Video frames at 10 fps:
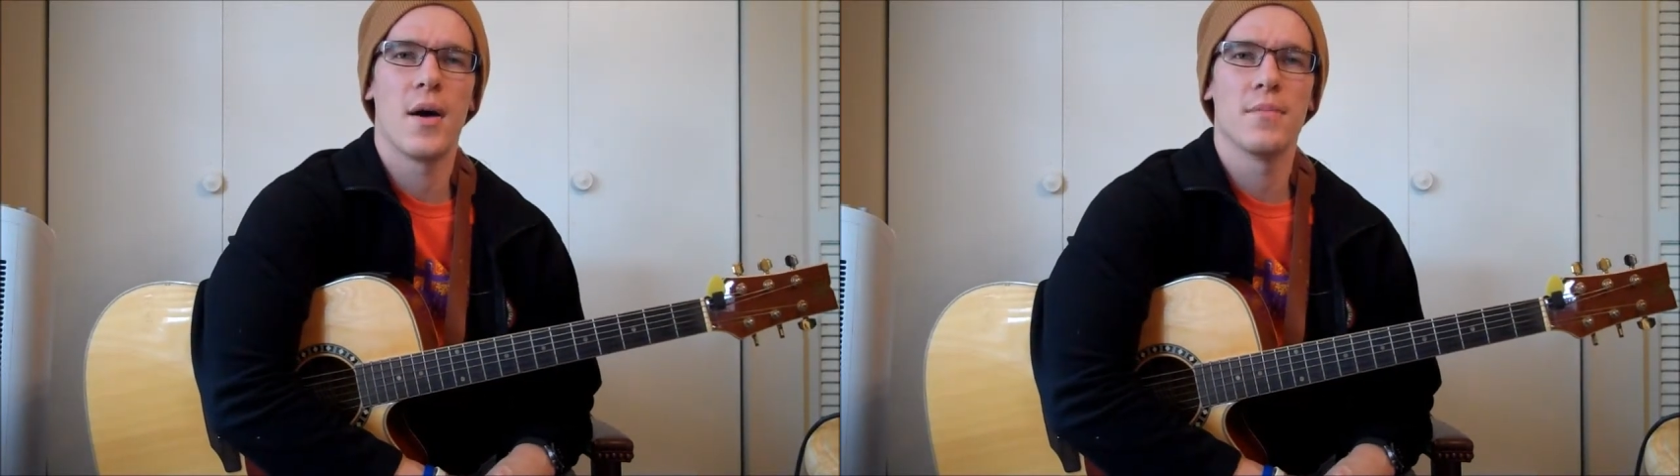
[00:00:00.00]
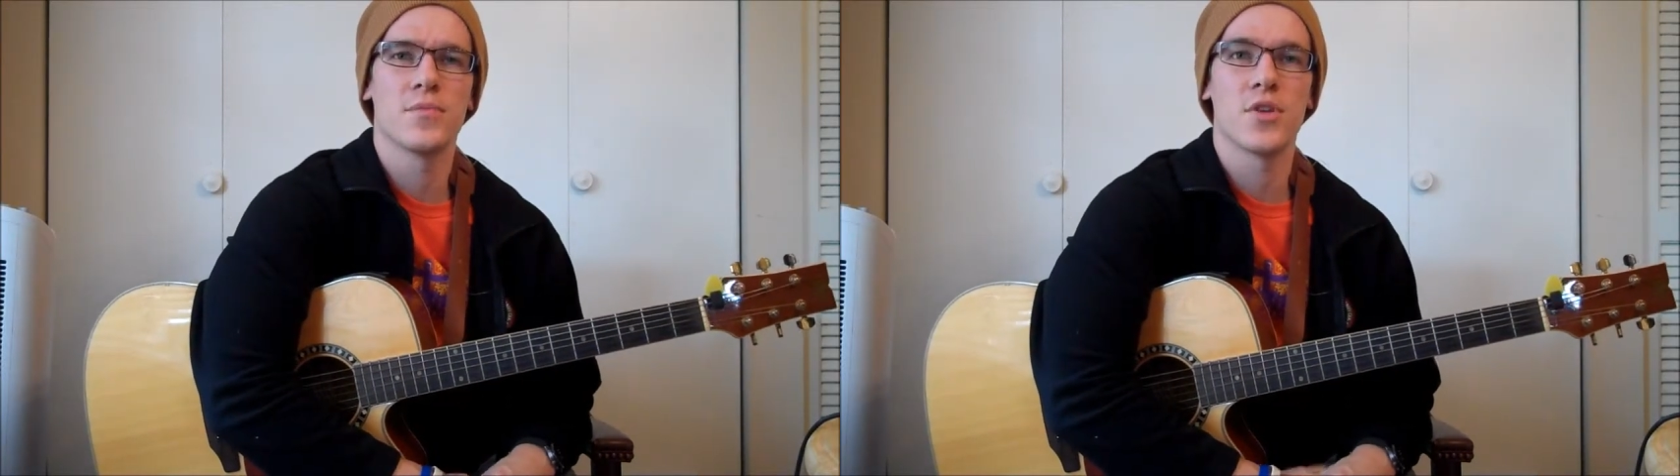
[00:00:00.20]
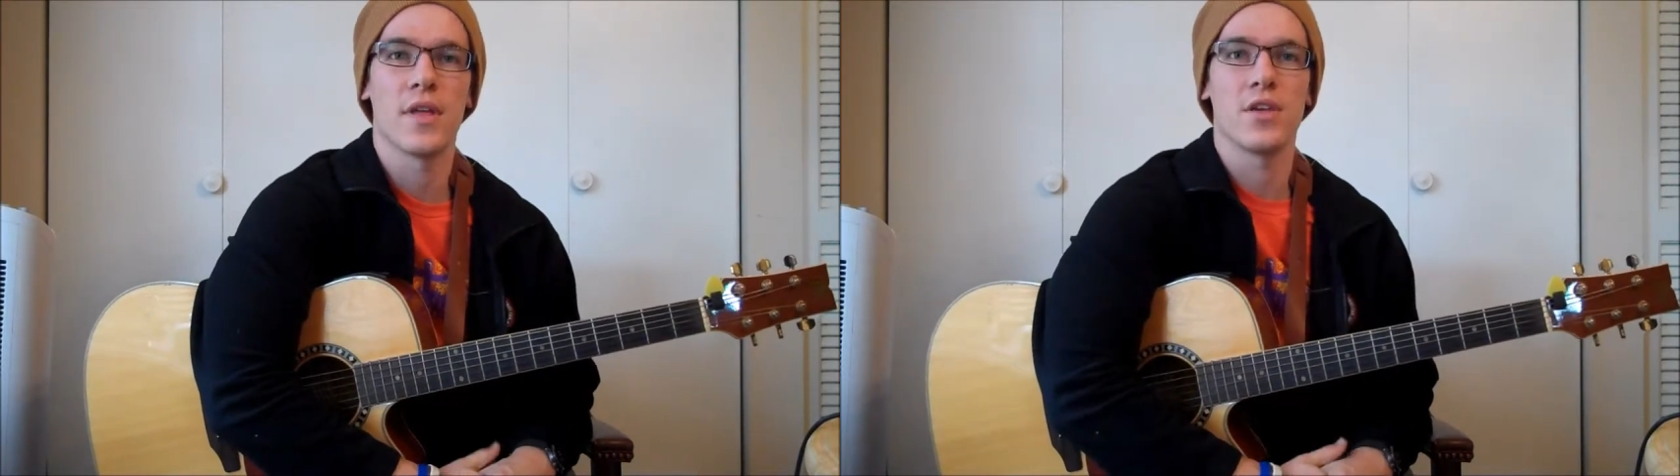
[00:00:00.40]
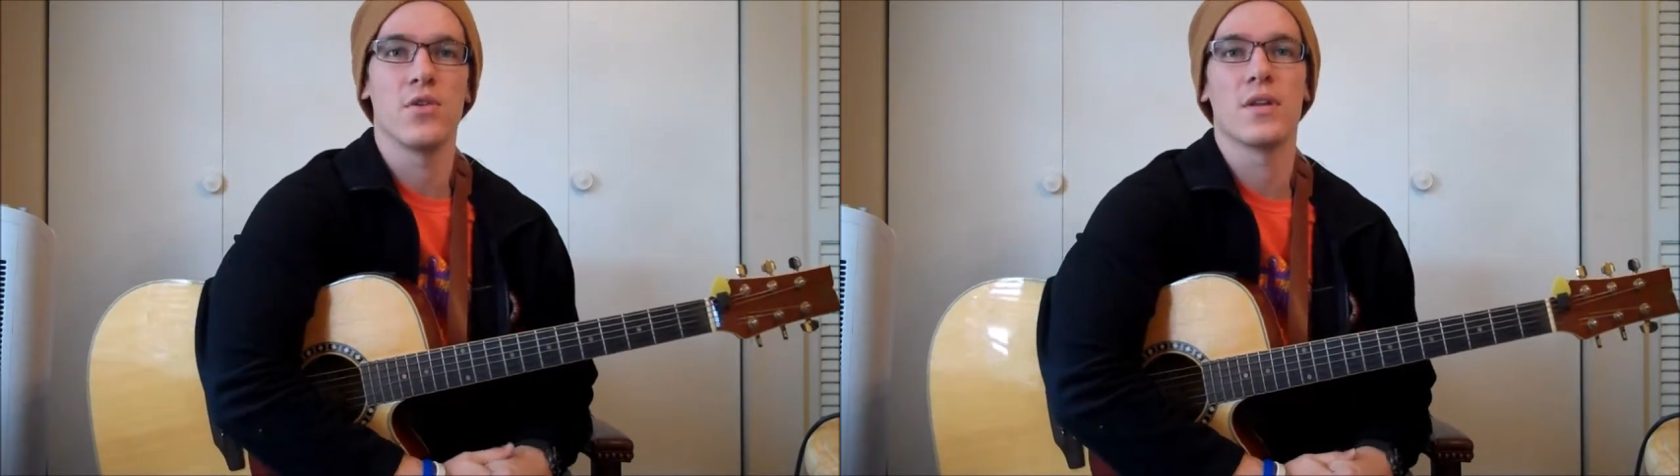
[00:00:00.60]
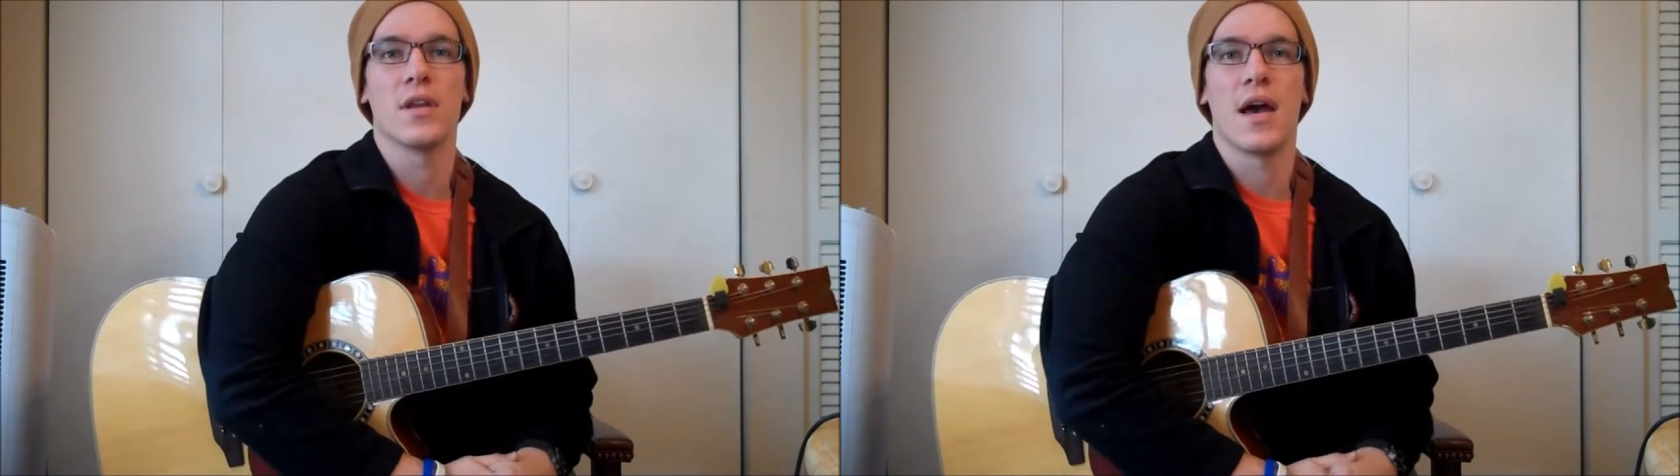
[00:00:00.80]
so that you
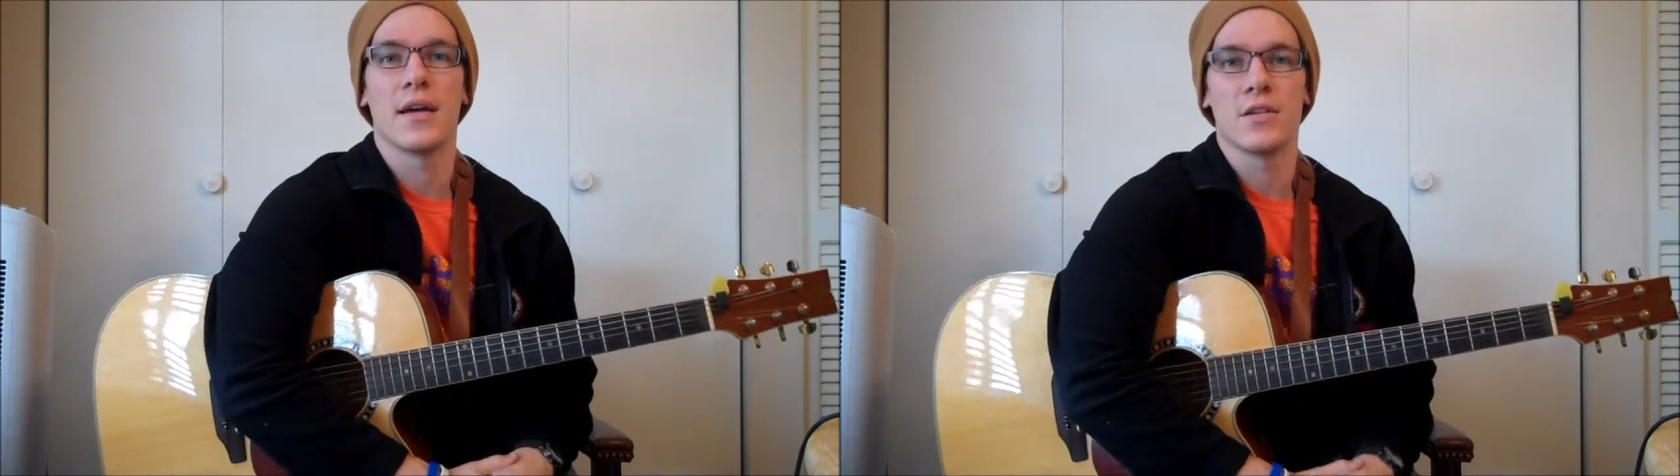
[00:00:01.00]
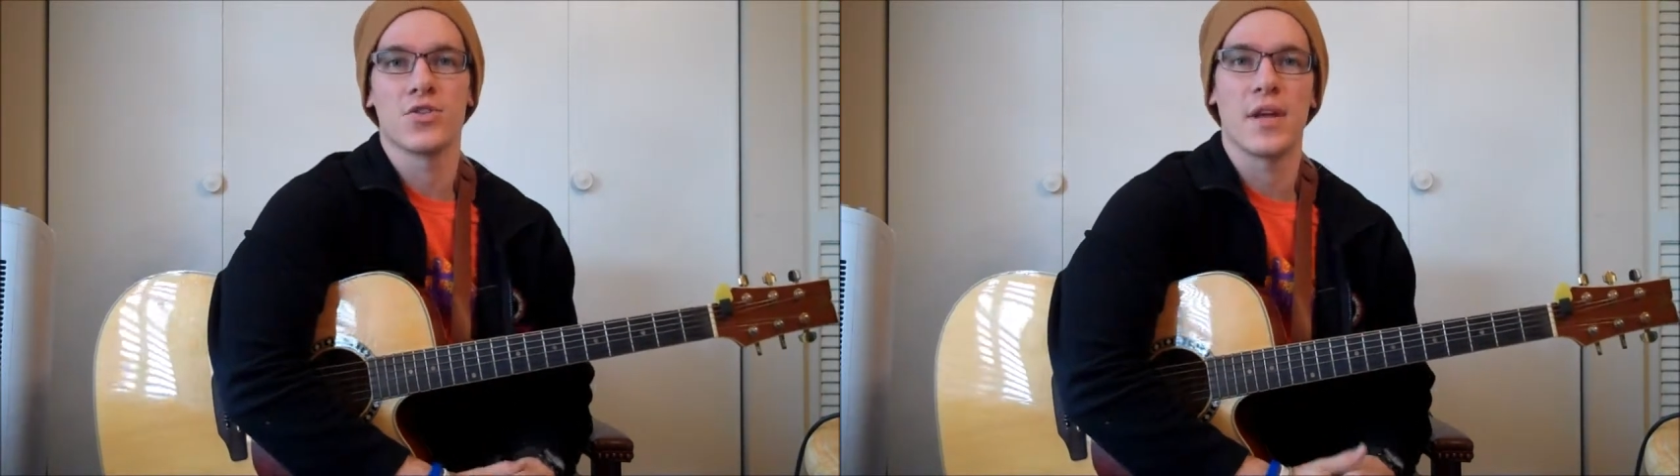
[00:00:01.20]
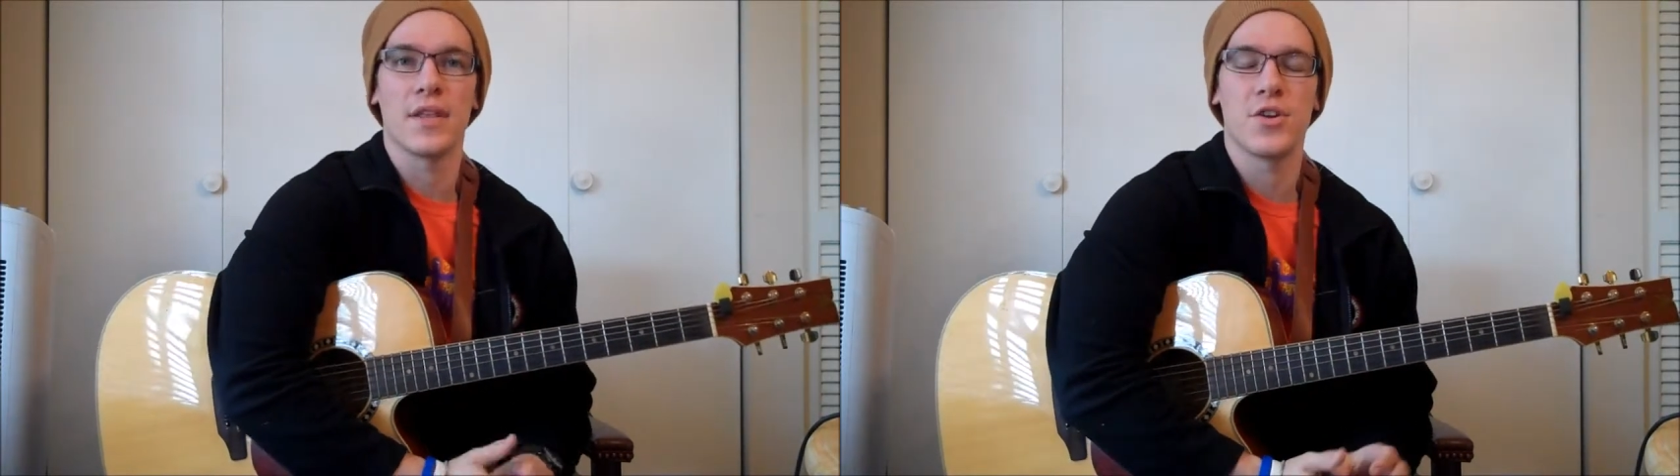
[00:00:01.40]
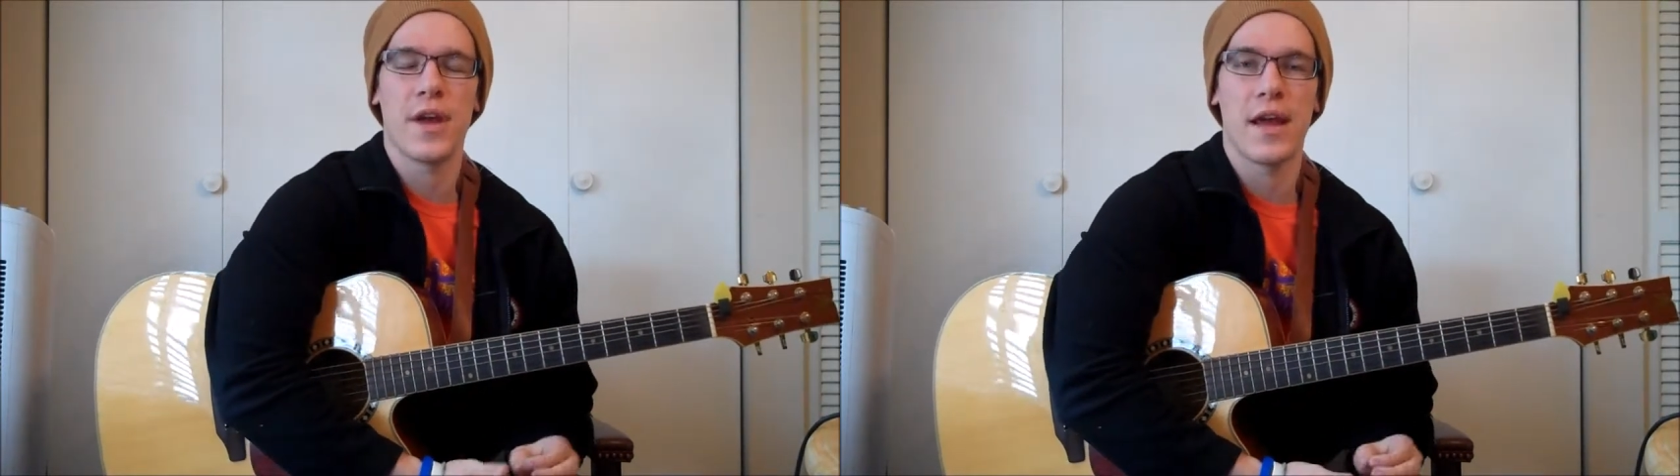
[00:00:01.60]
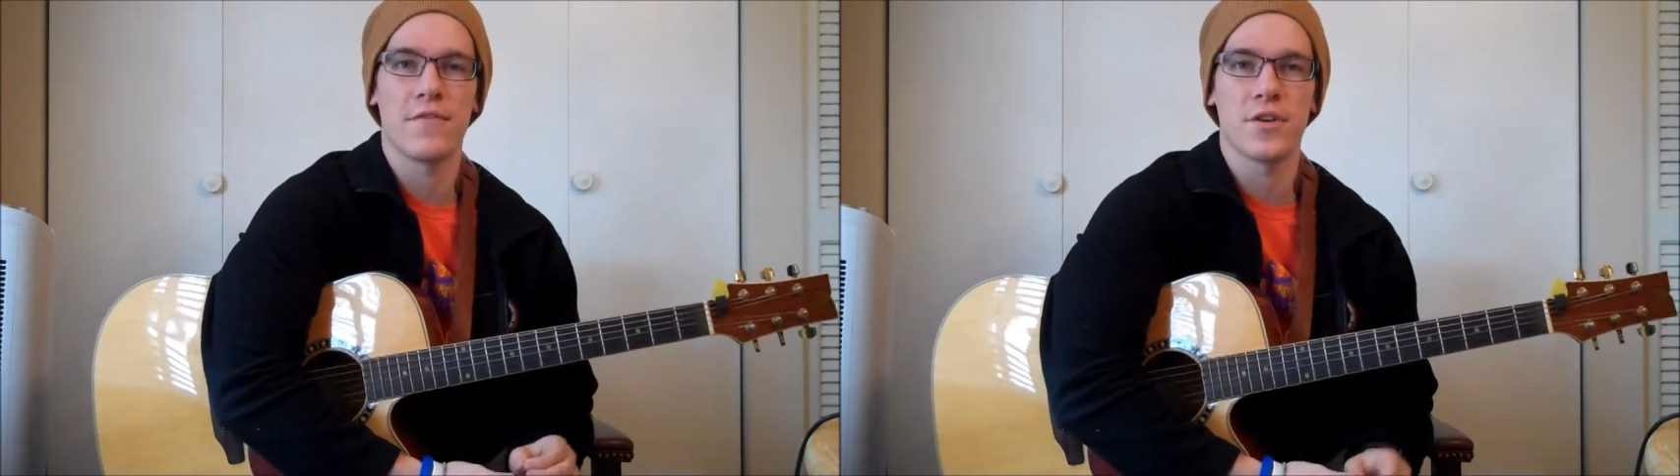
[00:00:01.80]
can strengthen your
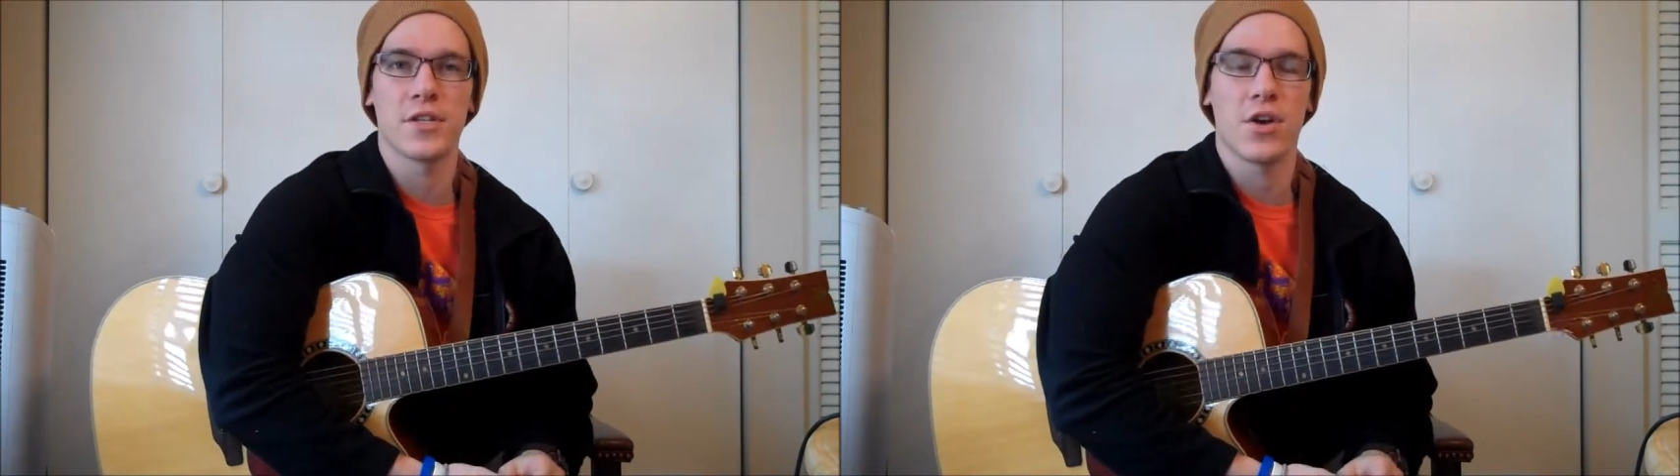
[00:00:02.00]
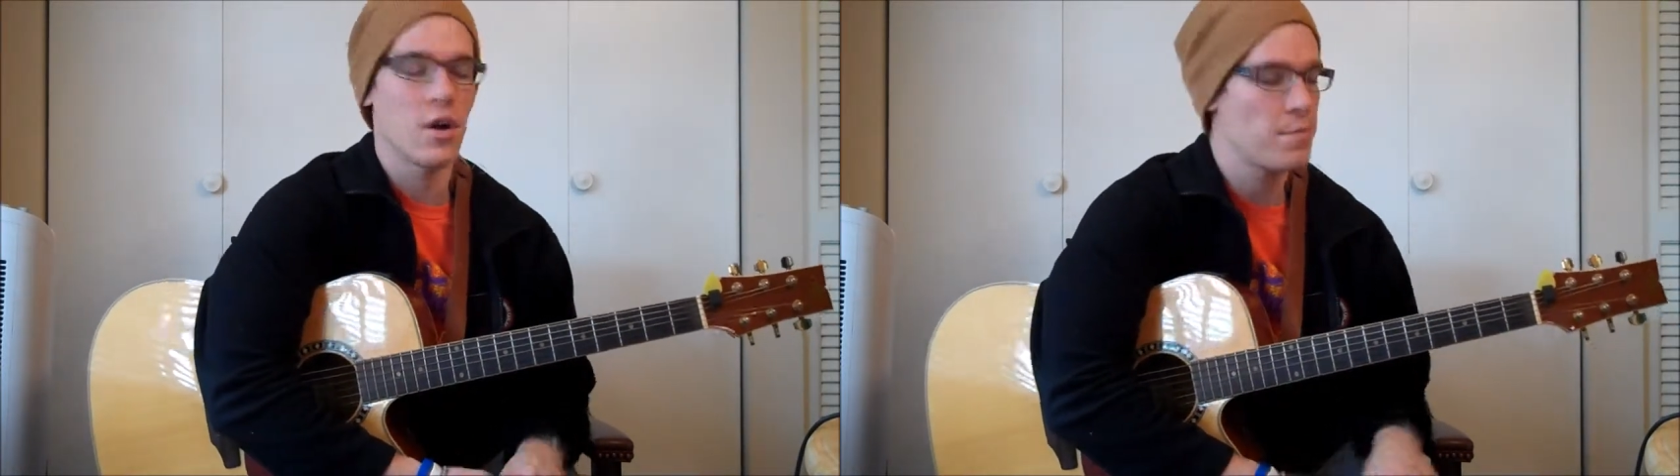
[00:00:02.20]
hand for guitar.